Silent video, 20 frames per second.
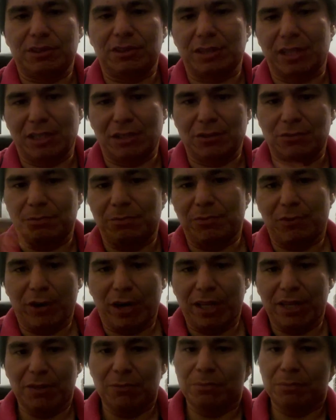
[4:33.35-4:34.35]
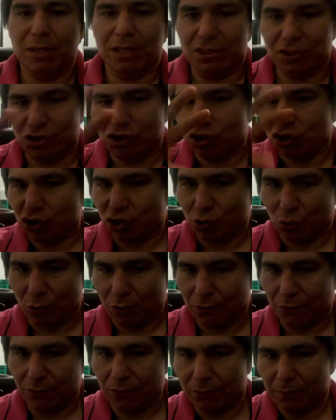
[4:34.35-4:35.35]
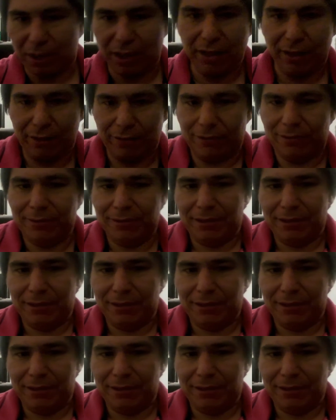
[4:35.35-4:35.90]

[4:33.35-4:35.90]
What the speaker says: That's Random Mig is just short for Miguel.